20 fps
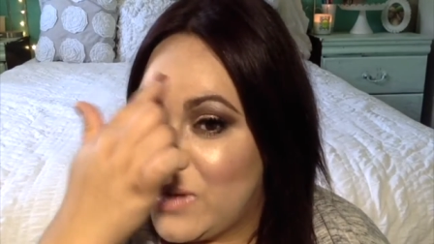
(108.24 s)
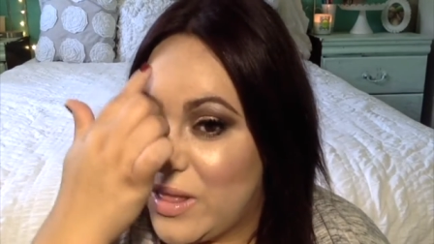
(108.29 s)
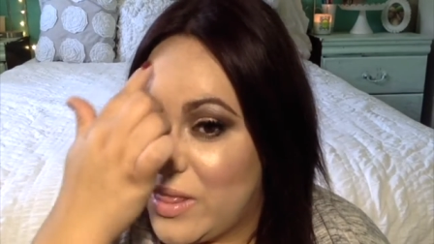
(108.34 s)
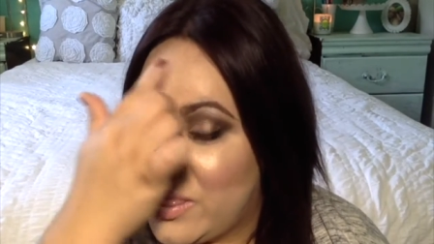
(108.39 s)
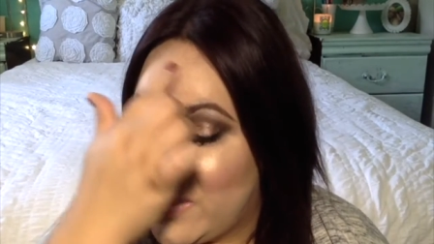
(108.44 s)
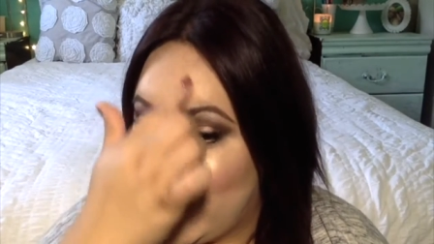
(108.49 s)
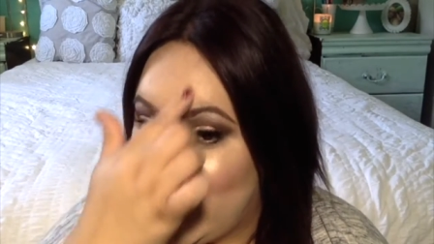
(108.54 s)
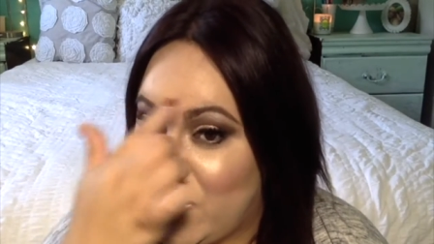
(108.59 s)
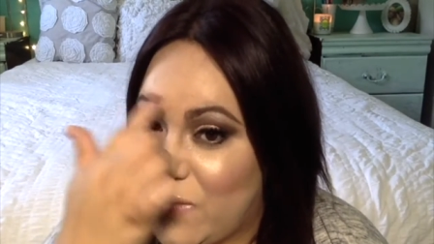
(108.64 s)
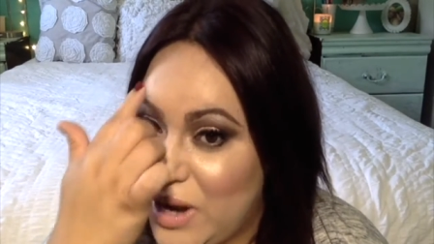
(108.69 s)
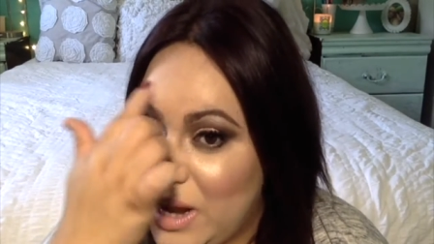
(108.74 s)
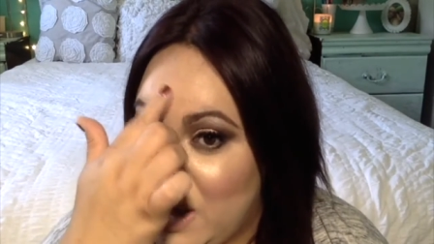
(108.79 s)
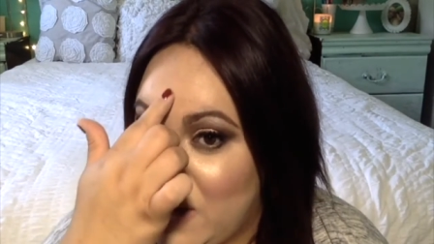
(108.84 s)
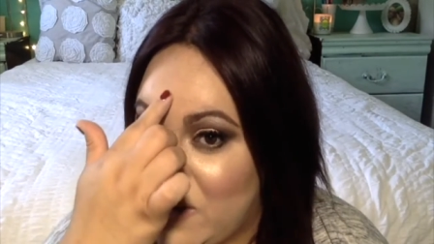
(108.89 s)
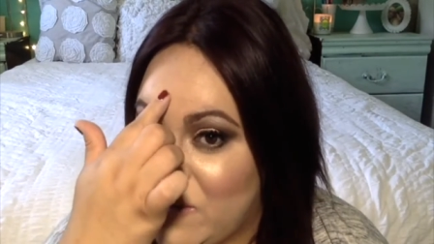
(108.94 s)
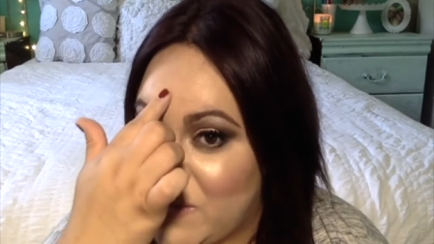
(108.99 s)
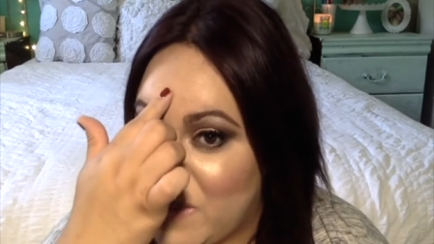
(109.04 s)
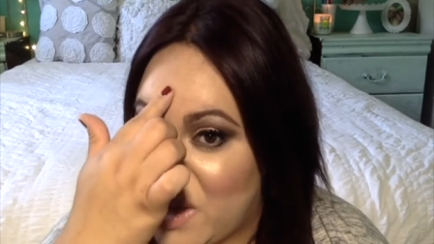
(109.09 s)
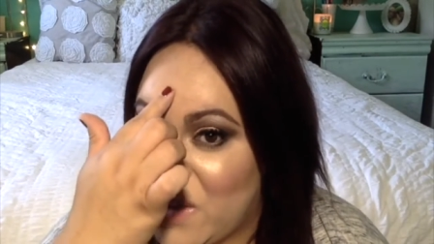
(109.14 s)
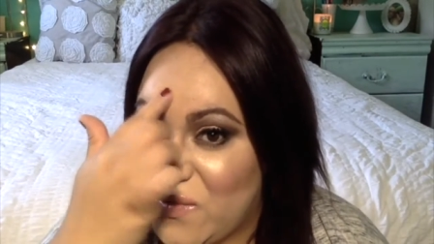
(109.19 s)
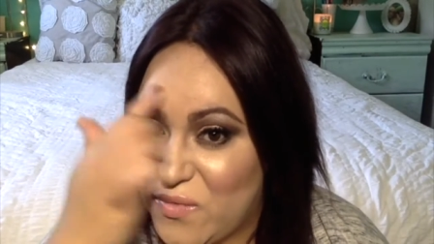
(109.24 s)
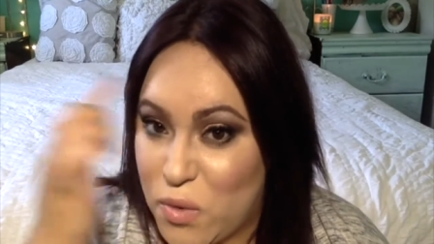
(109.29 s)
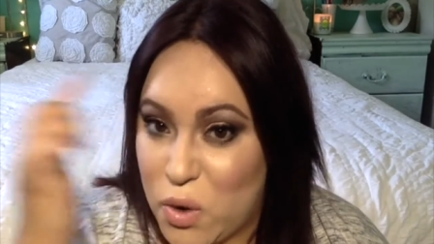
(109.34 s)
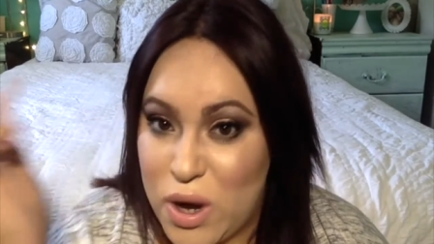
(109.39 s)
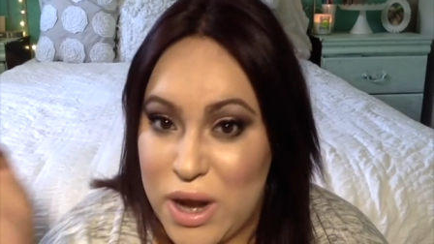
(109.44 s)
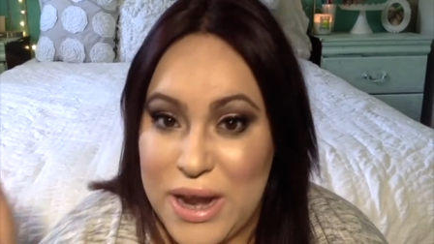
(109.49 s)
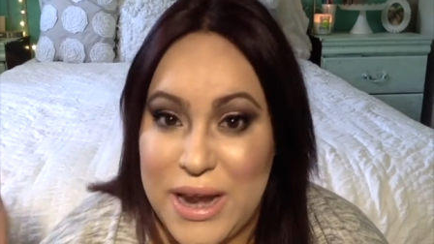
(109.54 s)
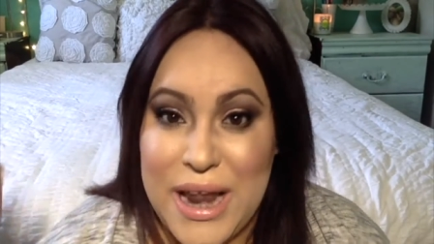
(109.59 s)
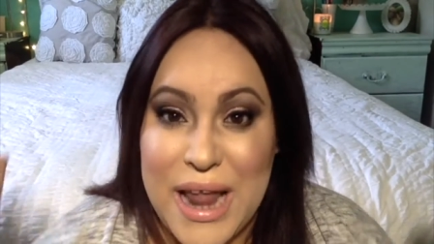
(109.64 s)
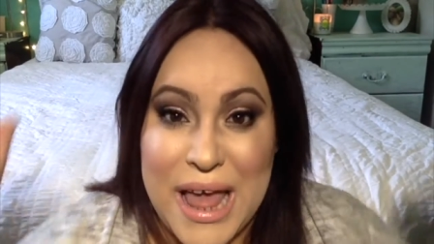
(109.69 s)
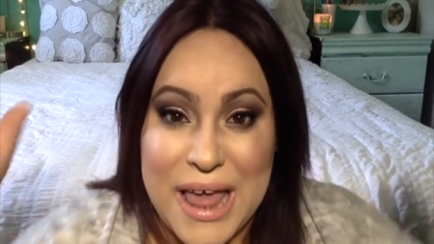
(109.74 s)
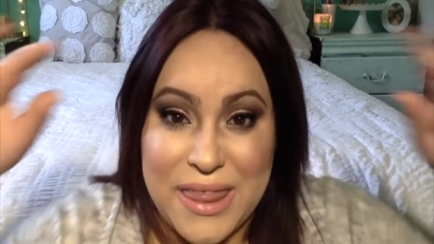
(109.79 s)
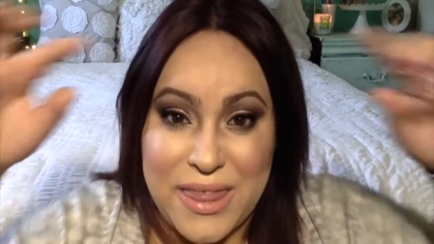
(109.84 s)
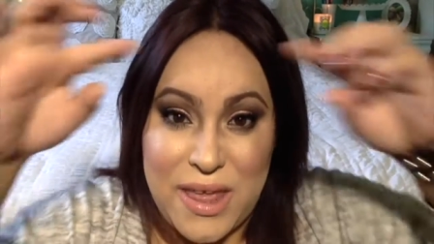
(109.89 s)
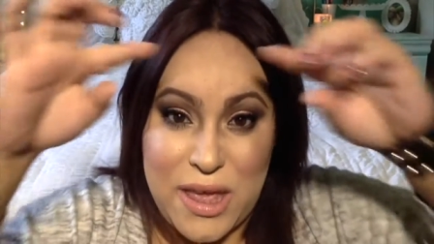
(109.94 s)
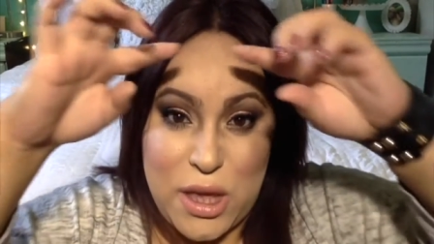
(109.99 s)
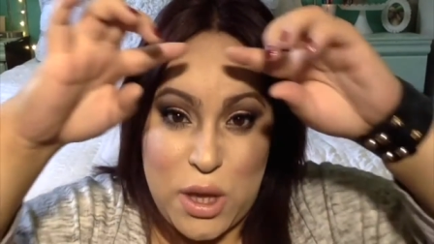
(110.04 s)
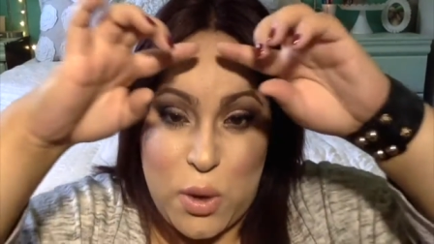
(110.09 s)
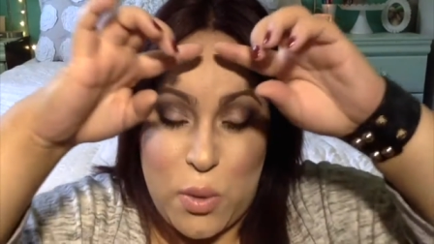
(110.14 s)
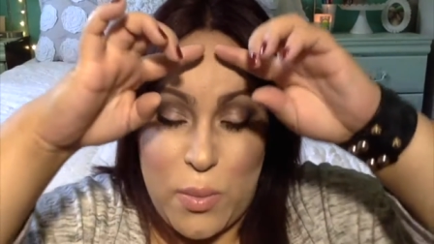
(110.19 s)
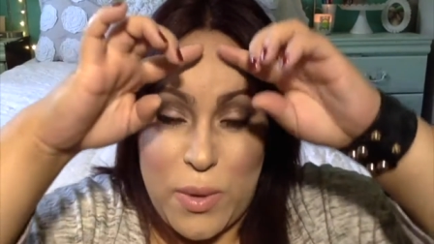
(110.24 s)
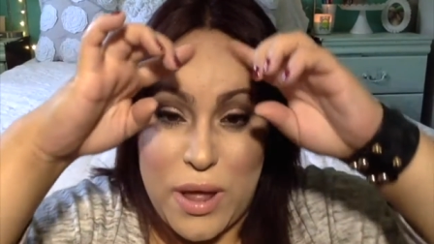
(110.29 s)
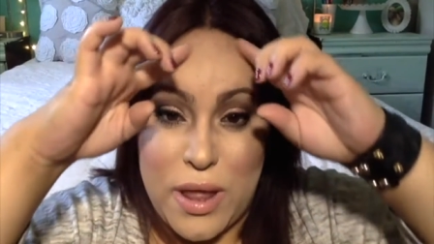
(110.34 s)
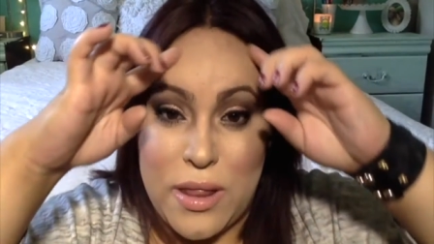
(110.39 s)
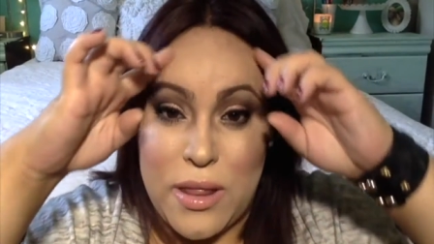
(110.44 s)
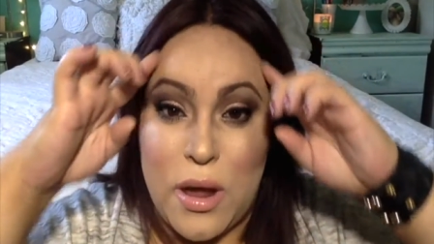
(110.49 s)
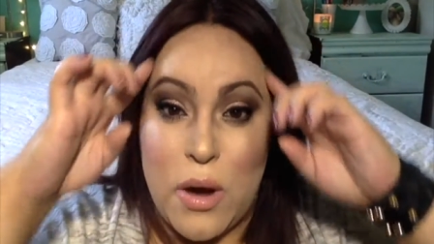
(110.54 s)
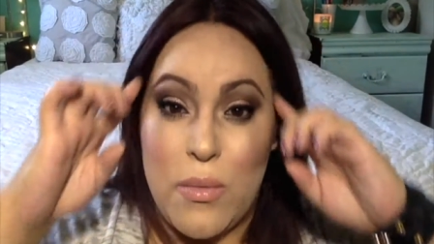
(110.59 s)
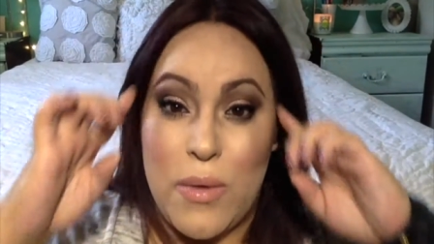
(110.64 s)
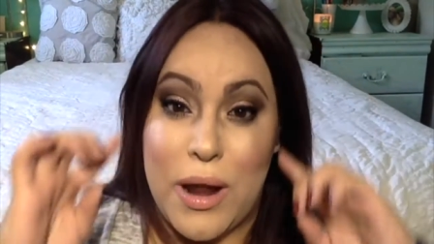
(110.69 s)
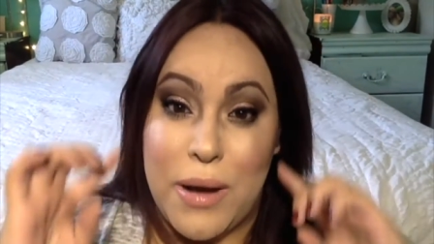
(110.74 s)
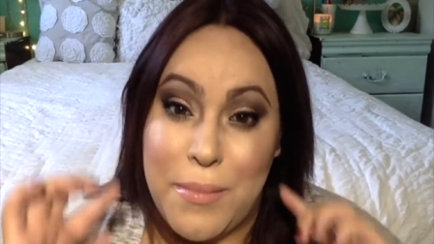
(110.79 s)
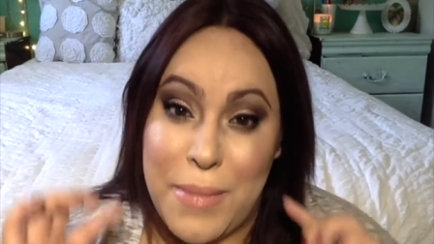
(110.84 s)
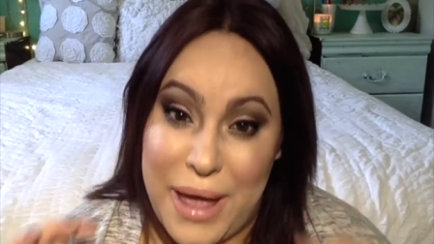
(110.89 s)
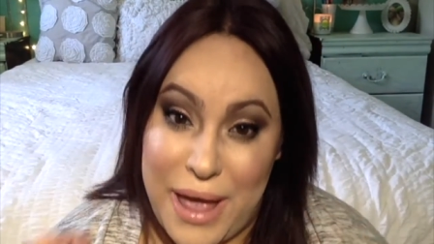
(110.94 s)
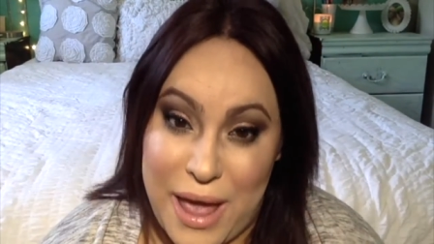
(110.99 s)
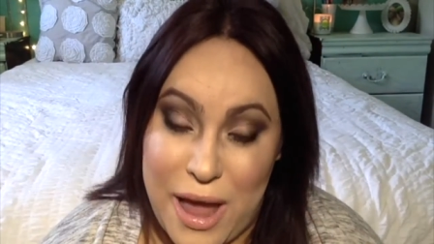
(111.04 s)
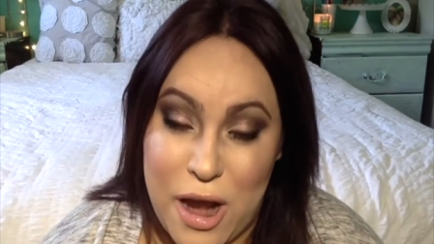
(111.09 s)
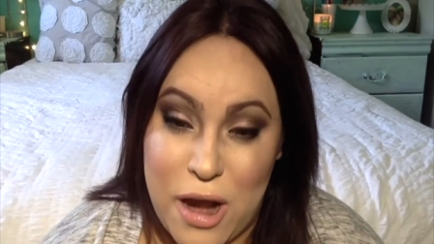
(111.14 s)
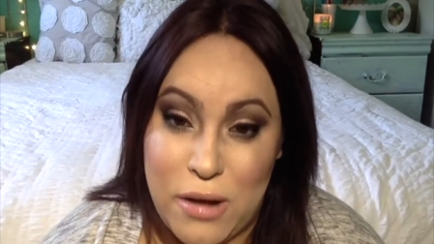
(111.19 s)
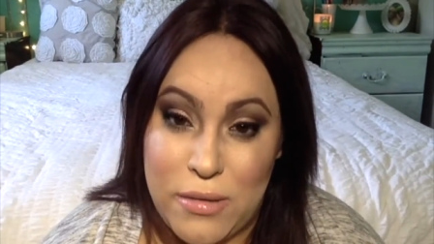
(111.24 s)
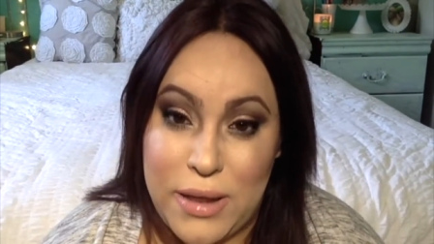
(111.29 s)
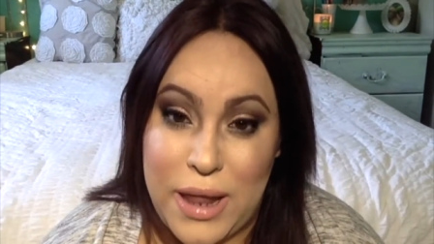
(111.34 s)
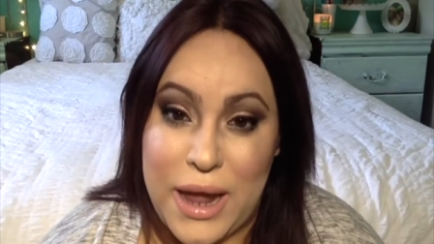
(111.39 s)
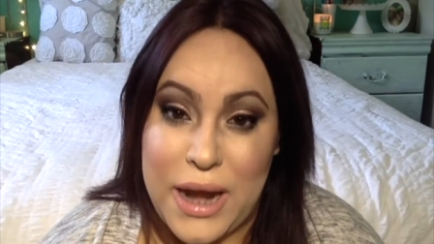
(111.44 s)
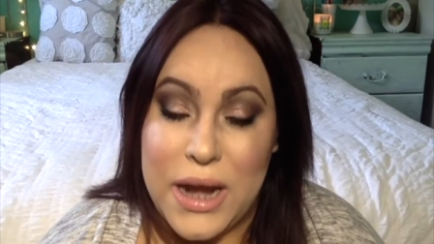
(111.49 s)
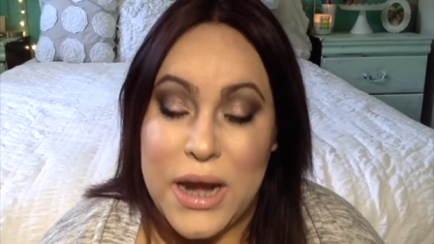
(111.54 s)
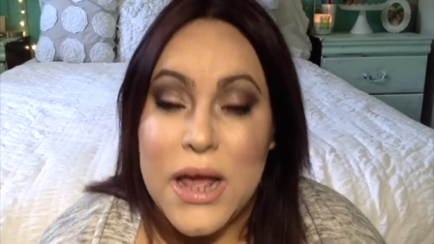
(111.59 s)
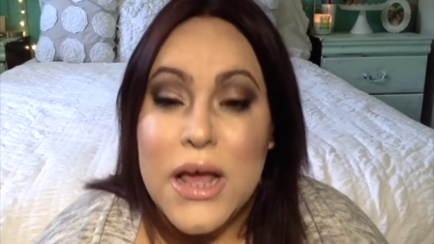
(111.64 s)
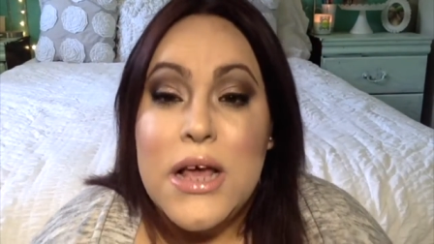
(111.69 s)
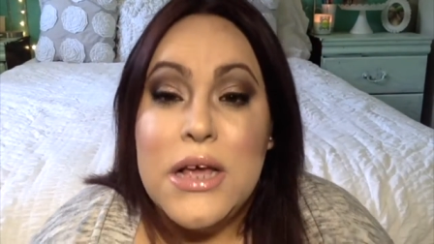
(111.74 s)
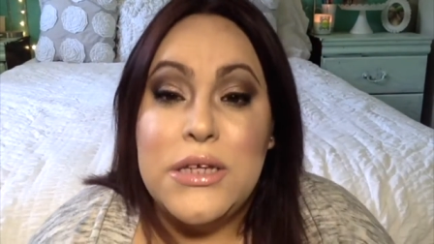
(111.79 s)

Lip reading: the front of my forehead than you will around my hairline.